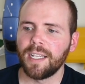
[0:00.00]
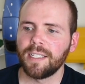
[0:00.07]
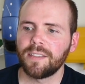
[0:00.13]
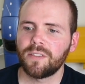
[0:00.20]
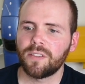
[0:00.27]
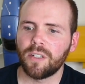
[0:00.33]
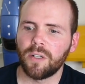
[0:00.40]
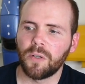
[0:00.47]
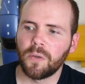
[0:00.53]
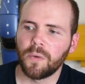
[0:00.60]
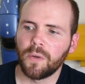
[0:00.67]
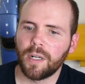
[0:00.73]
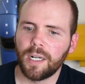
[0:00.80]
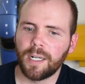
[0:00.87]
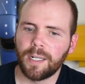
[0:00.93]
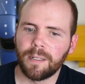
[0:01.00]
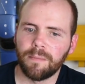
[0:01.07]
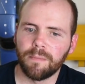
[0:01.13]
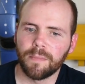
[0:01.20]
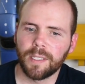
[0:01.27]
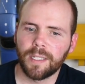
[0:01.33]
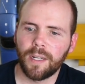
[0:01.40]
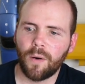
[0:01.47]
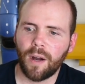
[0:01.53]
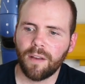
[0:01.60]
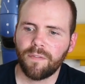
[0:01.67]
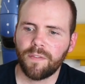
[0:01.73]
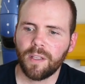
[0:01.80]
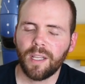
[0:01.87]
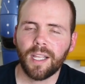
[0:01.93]
So, you know, I
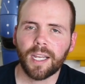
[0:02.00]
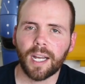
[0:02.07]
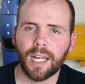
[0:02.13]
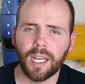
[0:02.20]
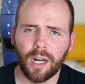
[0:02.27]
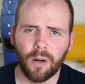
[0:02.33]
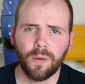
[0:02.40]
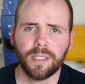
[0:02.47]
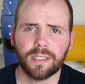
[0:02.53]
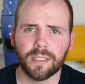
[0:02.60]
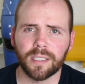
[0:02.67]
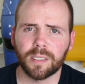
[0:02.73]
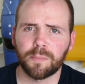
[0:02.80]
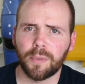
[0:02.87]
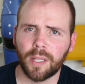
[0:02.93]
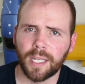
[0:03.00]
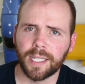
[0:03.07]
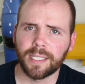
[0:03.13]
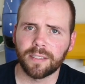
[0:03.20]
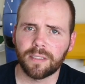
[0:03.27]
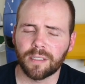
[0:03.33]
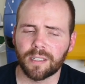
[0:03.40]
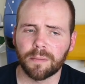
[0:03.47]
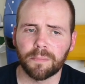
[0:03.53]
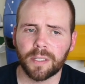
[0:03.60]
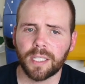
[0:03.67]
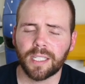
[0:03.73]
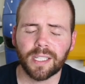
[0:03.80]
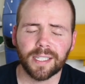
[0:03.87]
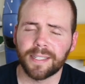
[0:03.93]
feel like I owe it to this plane to
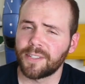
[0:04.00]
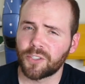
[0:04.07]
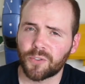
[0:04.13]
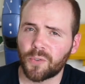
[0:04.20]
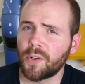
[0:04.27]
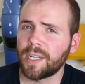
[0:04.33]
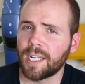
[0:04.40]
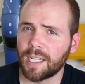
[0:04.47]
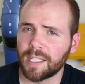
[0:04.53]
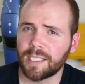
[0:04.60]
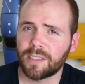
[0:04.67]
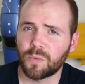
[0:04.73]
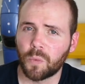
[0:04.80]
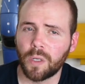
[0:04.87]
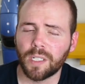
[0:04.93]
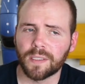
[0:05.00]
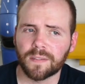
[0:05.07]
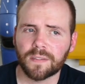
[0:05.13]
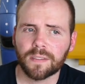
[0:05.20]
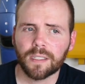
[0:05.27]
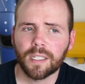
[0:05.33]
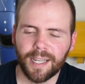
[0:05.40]
completely destroy it at least once.